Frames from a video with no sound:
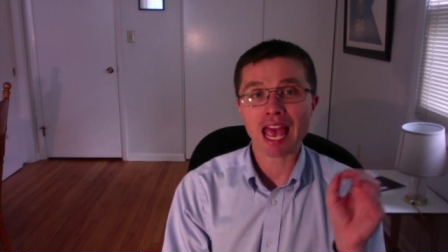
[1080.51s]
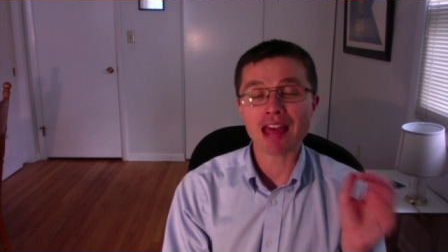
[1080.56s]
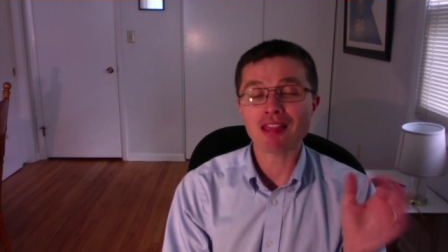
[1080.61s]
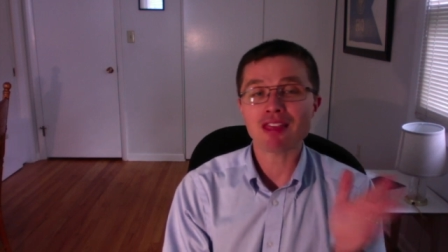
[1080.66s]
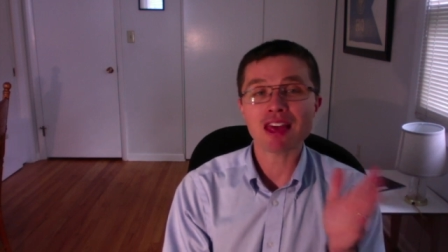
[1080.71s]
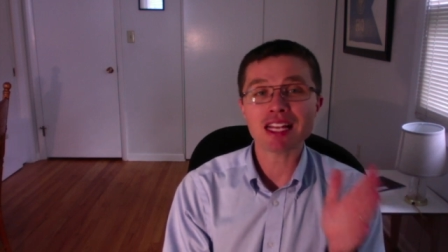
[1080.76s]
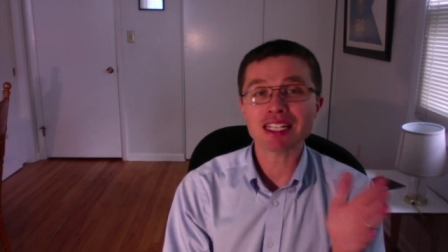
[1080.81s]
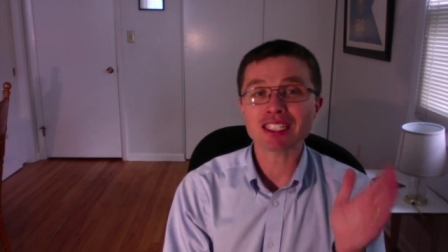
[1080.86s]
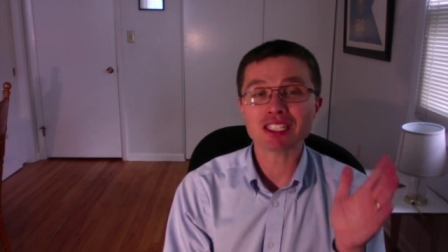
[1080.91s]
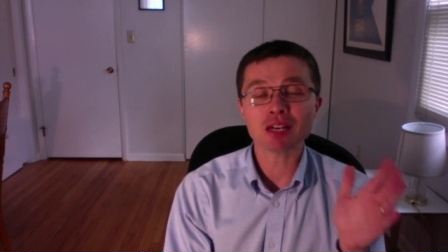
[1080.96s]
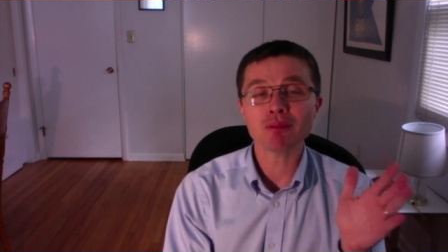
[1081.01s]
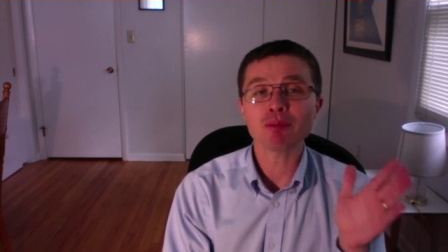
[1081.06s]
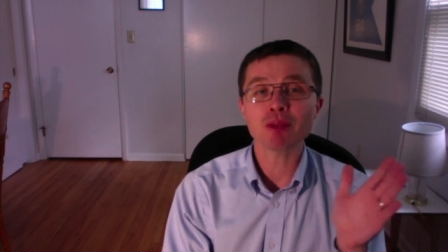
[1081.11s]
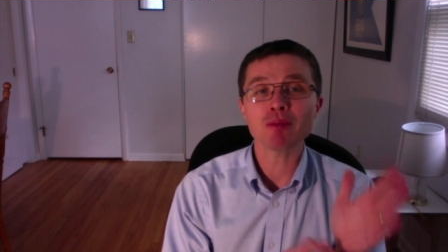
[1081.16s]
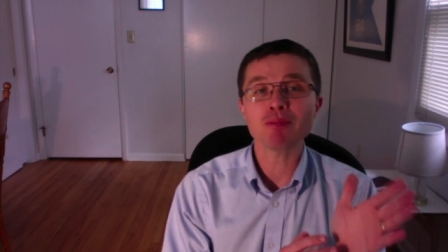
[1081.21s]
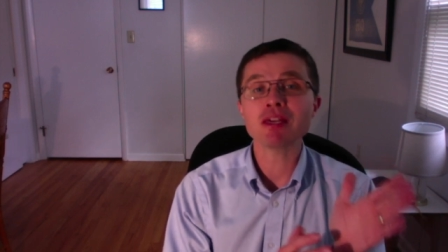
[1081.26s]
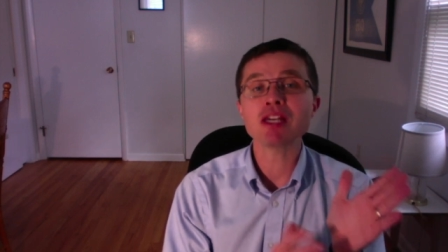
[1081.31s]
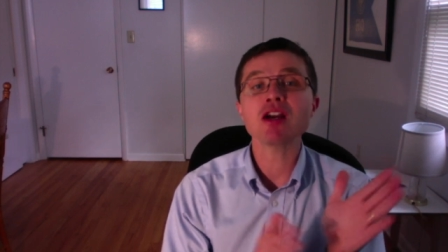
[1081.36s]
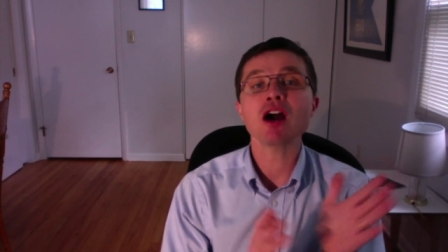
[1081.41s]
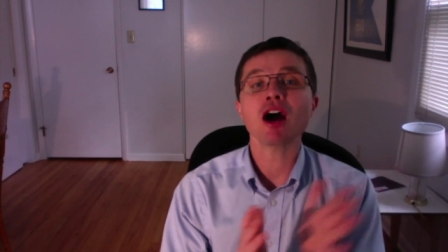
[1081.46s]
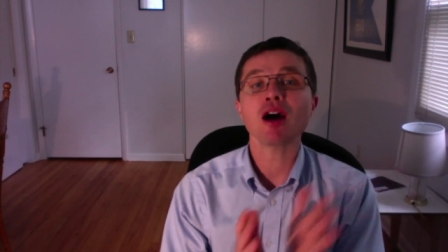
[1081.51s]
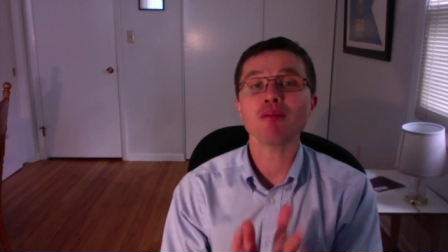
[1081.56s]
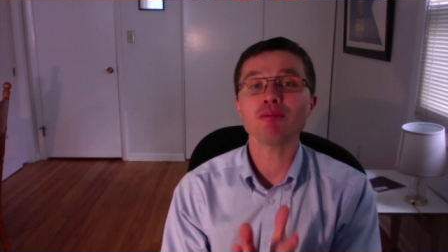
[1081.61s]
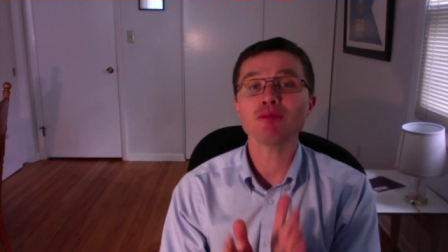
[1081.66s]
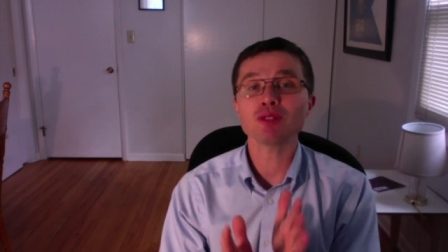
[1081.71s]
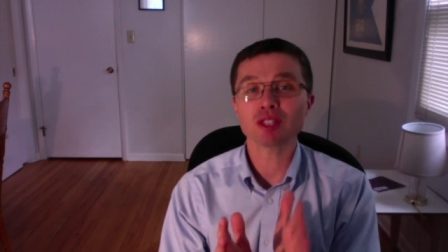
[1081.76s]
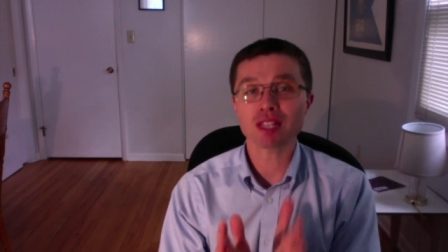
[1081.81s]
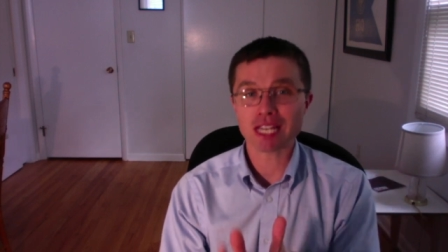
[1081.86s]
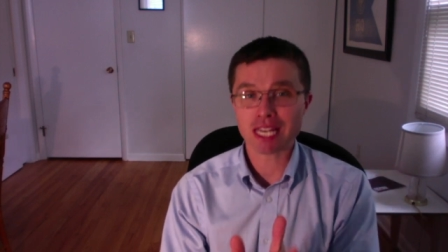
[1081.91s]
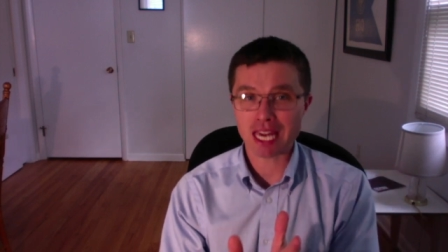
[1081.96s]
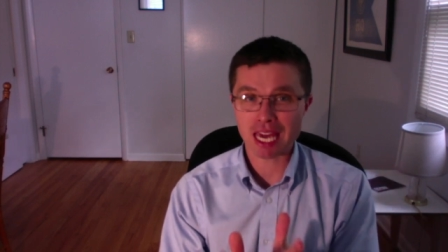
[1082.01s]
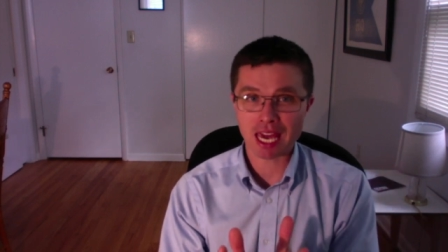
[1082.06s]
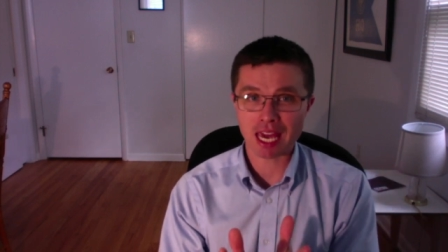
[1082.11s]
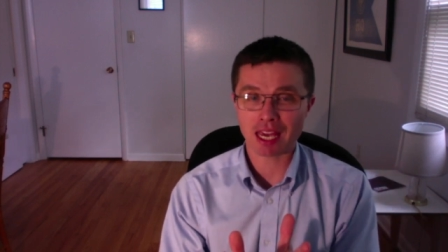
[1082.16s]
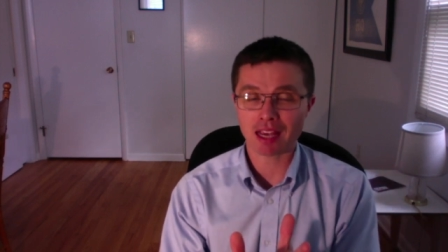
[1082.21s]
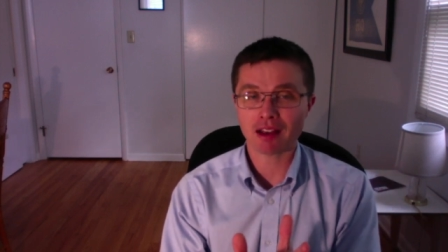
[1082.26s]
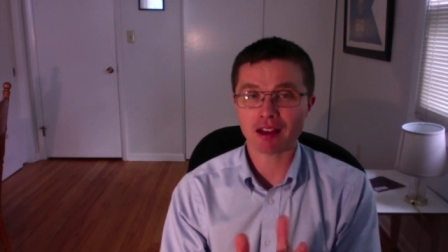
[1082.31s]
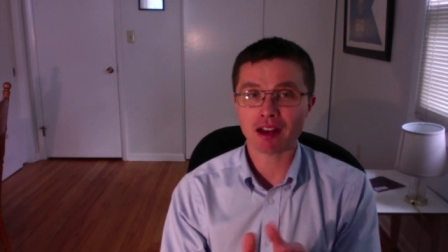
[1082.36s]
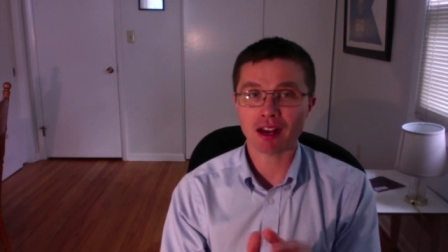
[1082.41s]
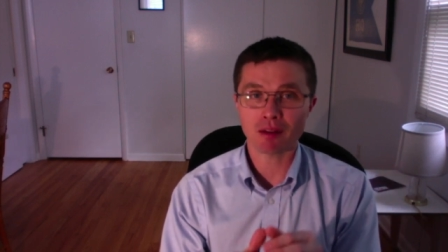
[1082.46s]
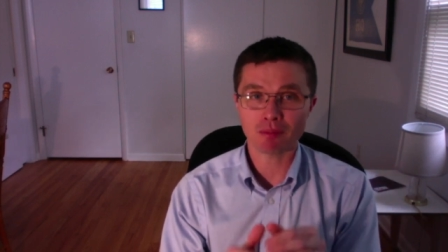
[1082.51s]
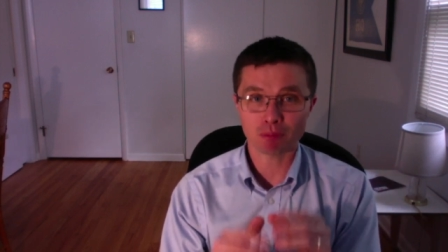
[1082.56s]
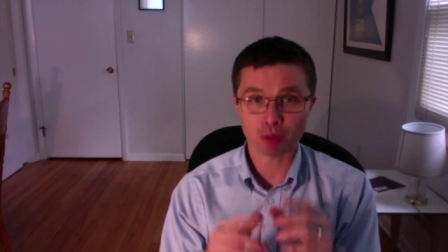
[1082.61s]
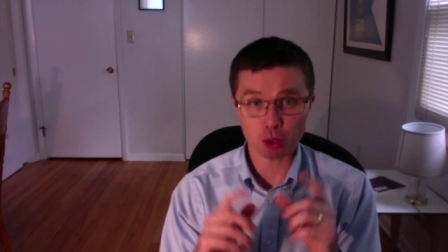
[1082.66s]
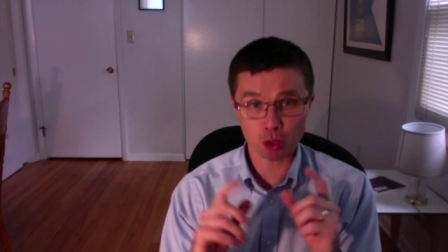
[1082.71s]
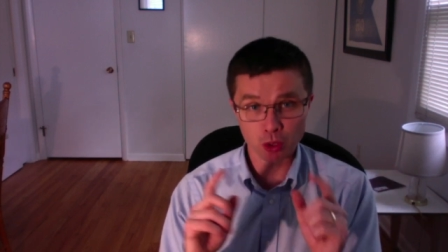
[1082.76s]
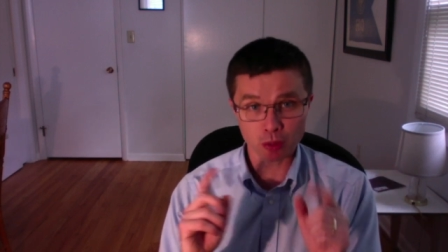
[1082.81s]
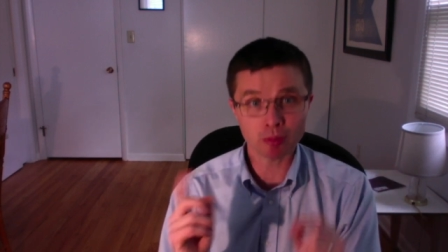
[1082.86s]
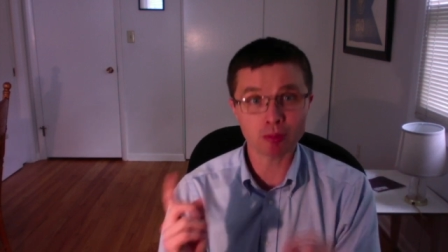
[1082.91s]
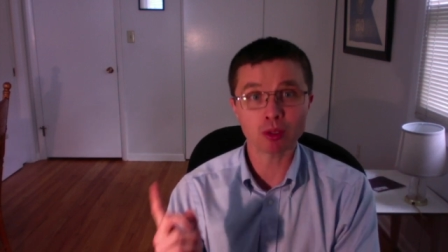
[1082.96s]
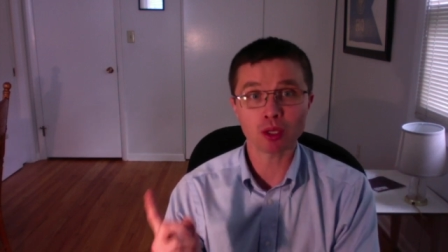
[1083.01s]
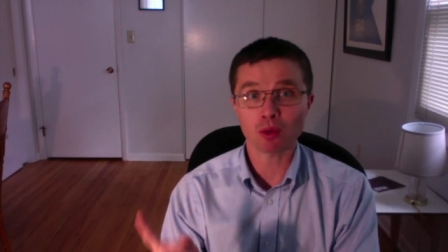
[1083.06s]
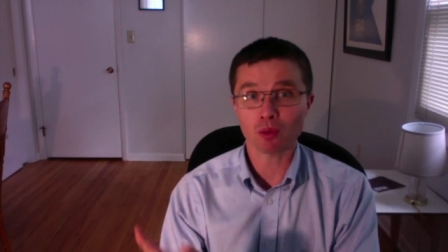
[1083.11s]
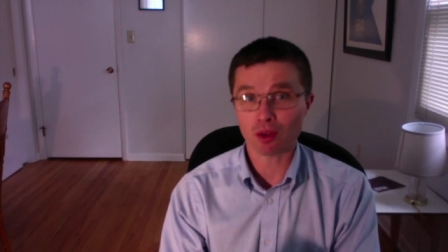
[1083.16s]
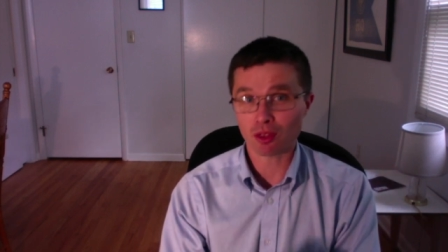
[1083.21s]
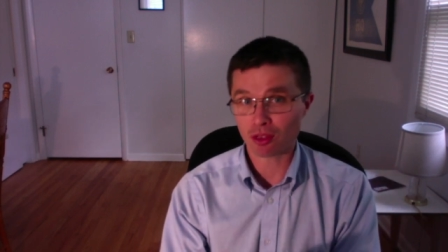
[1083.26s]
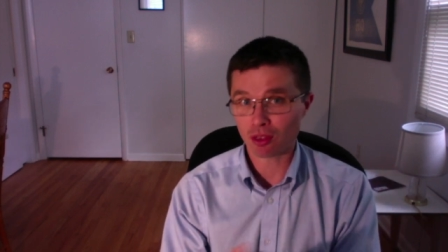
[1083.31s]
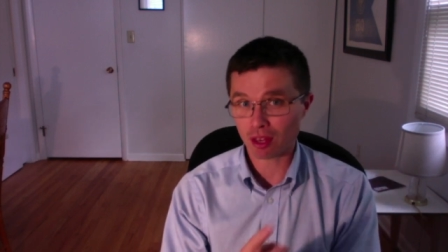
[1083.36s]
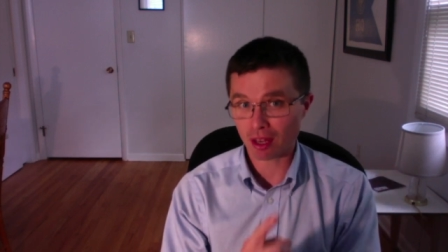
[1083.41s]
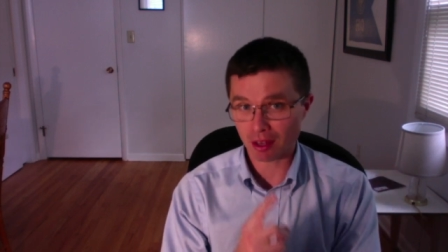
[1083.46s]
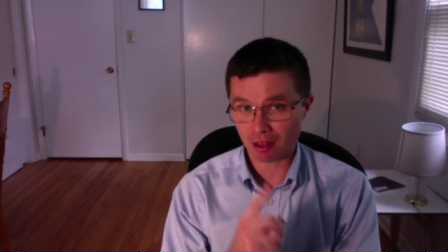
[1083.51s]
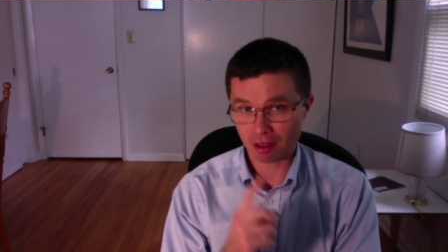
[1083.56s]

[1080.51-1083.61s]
and then simply becomes the king, presumably with